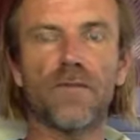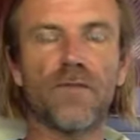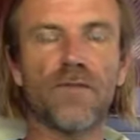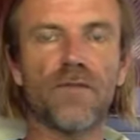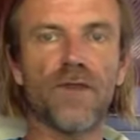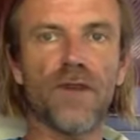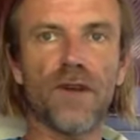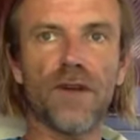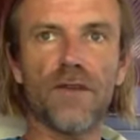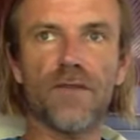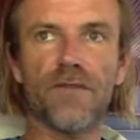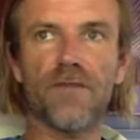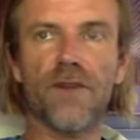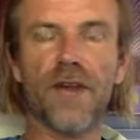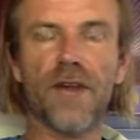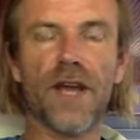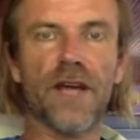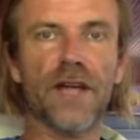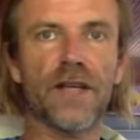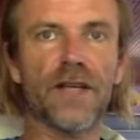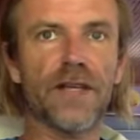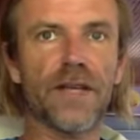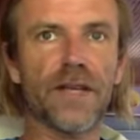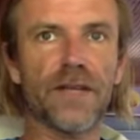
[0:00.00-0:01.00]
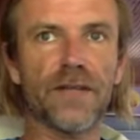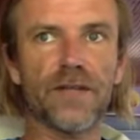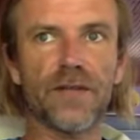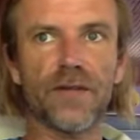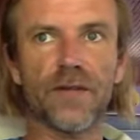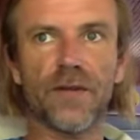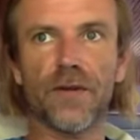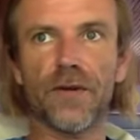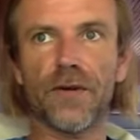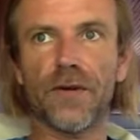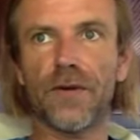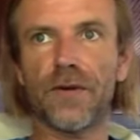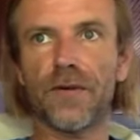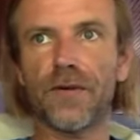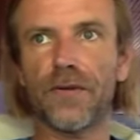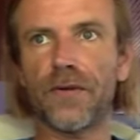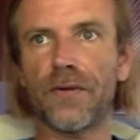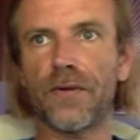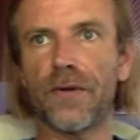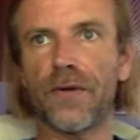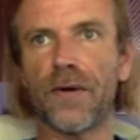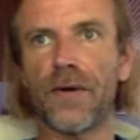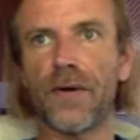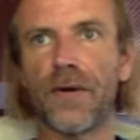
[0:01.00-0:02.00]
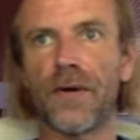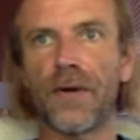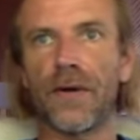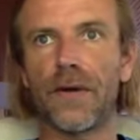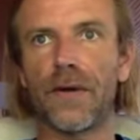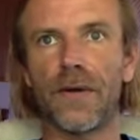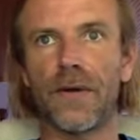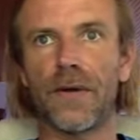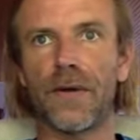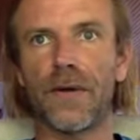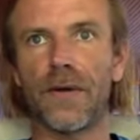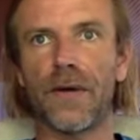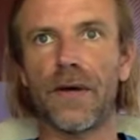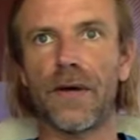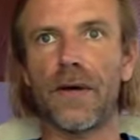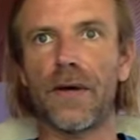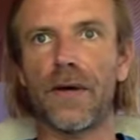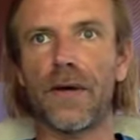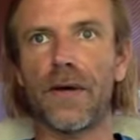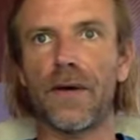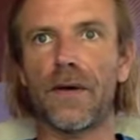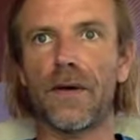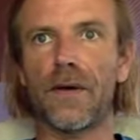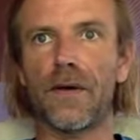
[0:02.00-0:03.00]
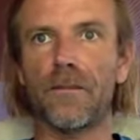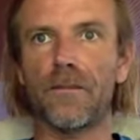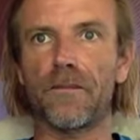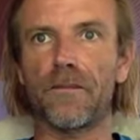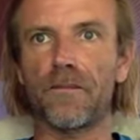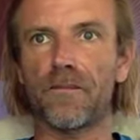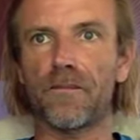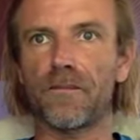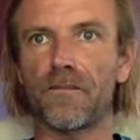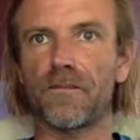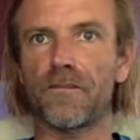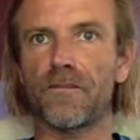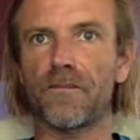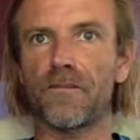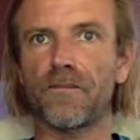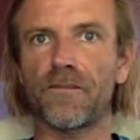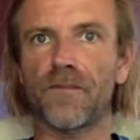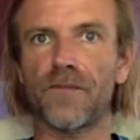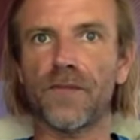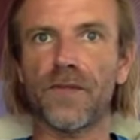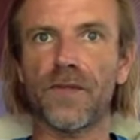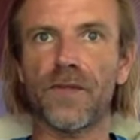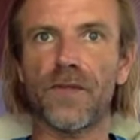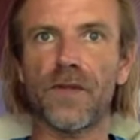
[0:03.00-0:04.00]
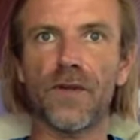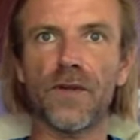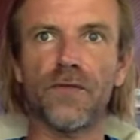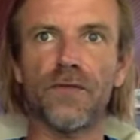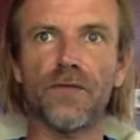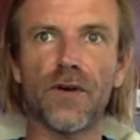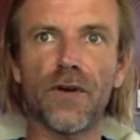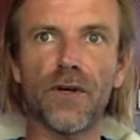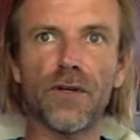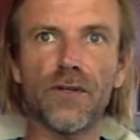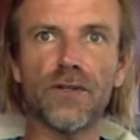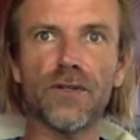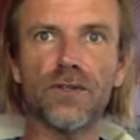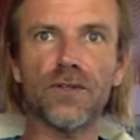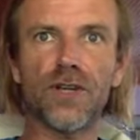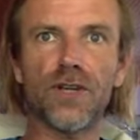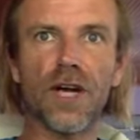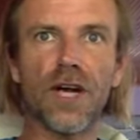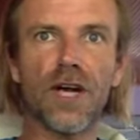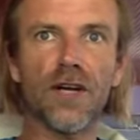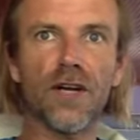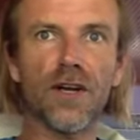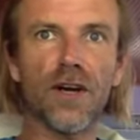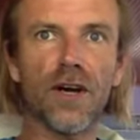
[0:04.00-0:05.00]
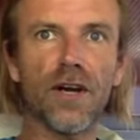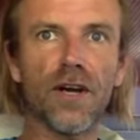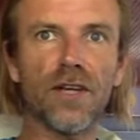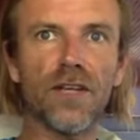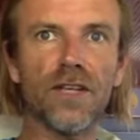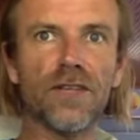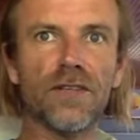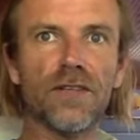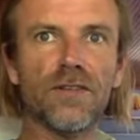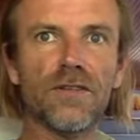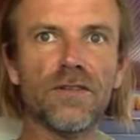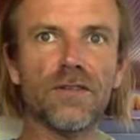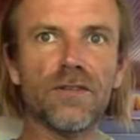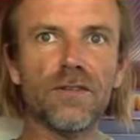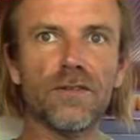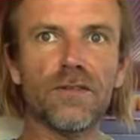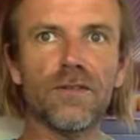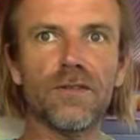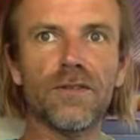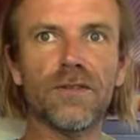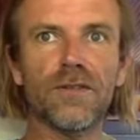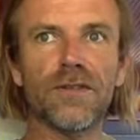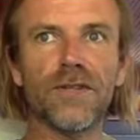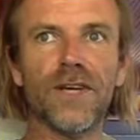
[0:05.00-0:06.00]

Very frank, down to earth. The folks who try and argue